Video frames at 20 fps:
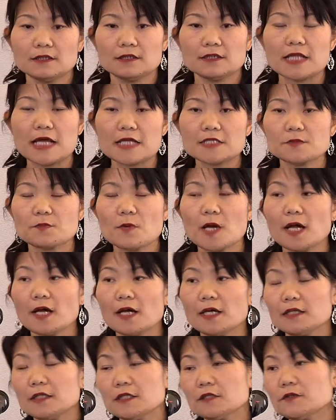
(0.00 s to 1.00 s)
That's
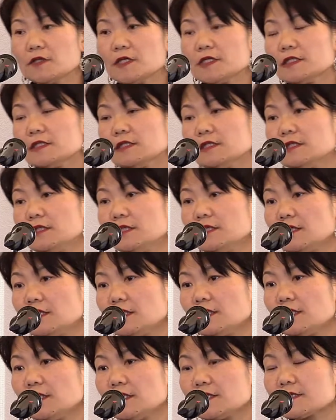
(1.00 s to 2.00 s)
why the
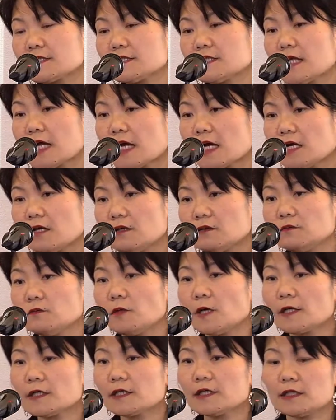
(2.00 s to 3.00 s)
OECD is now
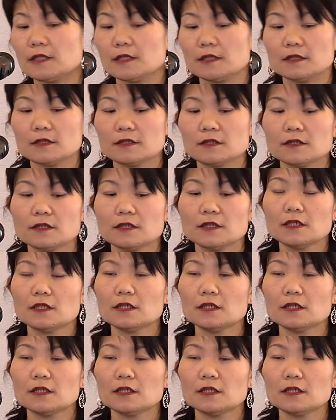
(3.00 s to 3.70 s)
working